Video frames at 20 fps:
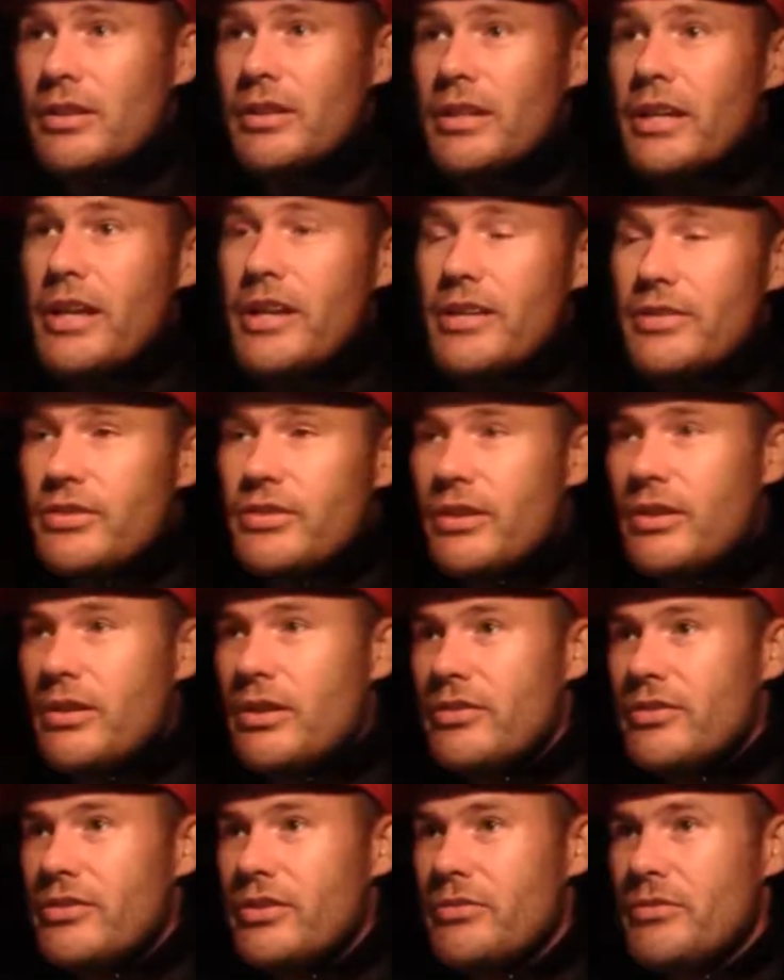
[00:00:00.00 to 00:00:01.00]
Yeah, so I'm
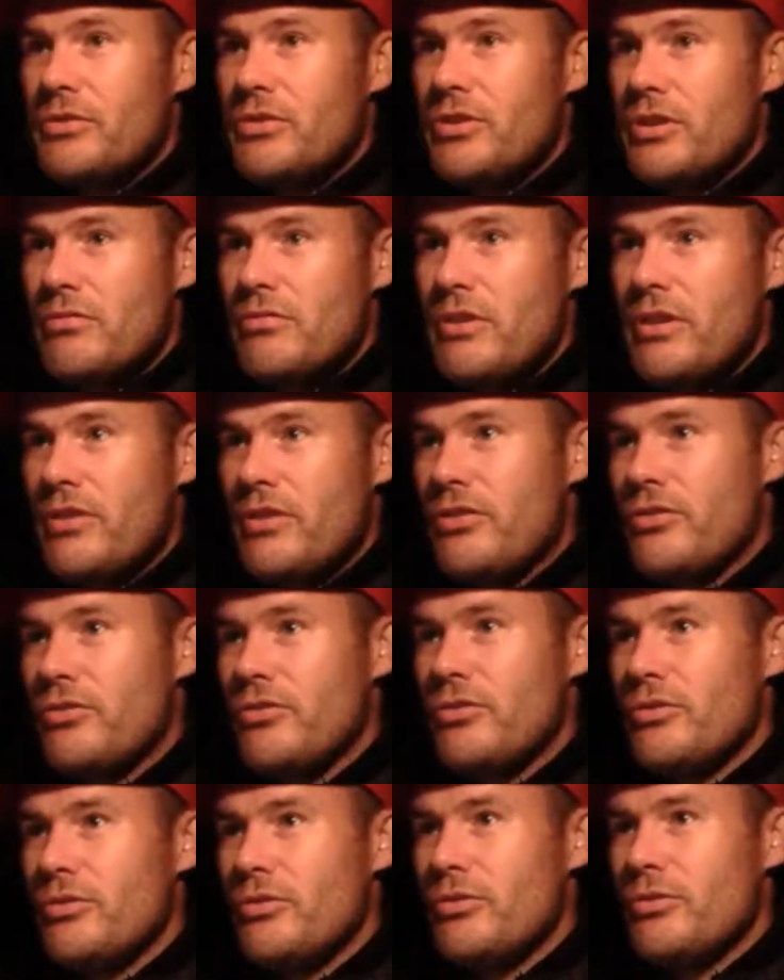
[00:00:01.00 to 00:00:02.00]
just going to run
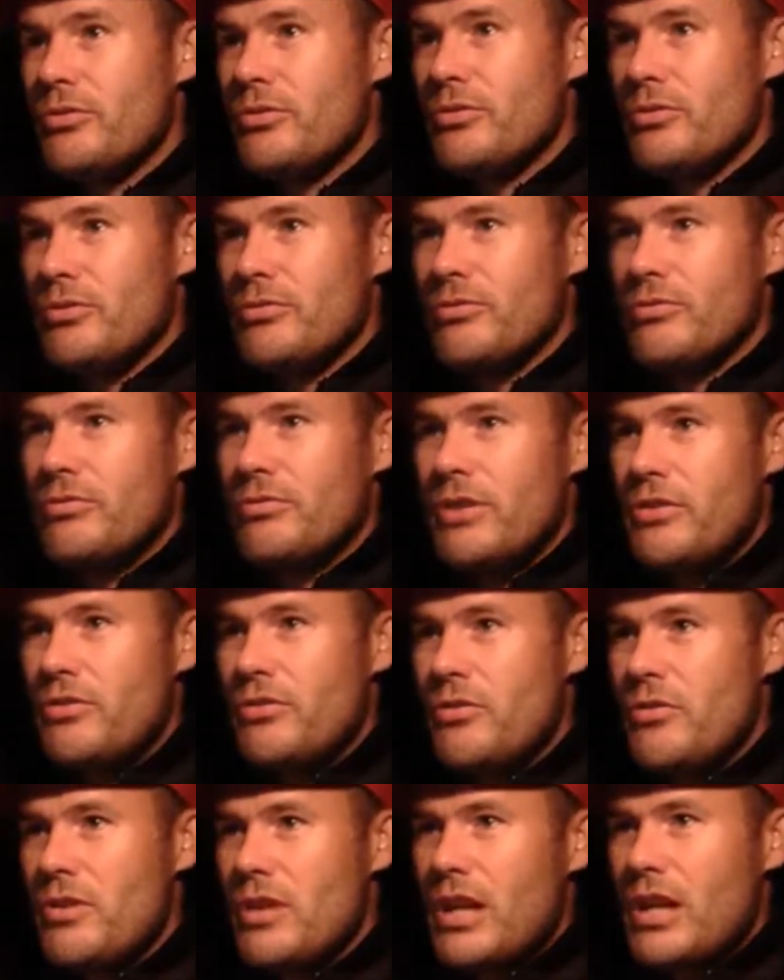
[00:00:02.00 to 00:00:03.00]

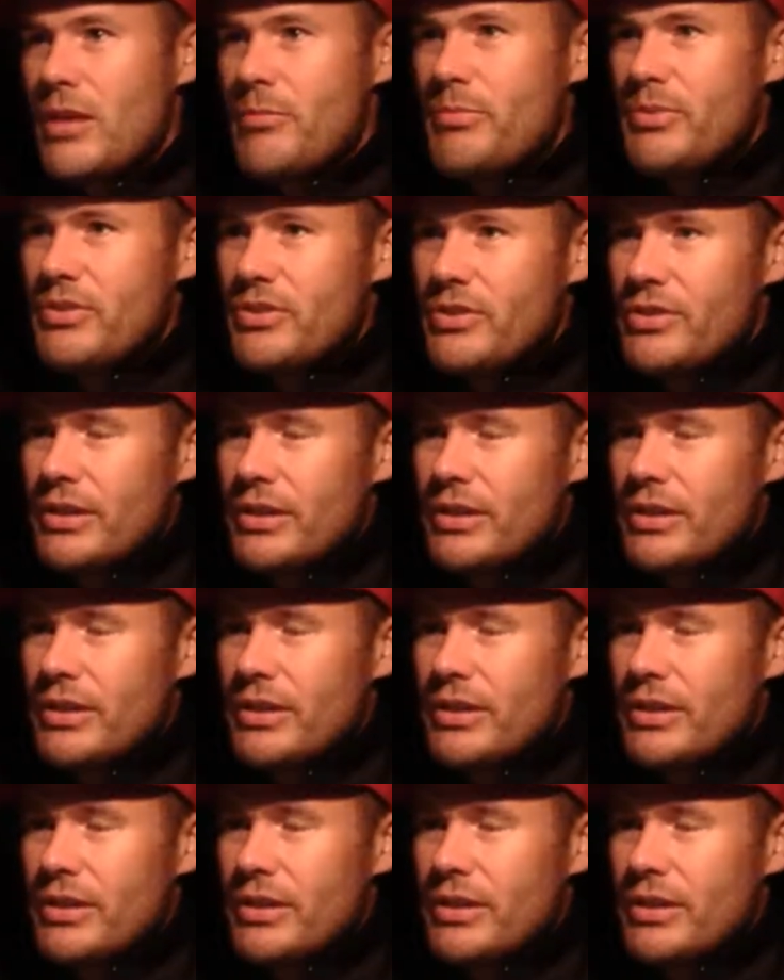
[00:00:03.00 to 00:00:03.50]
through the clubs.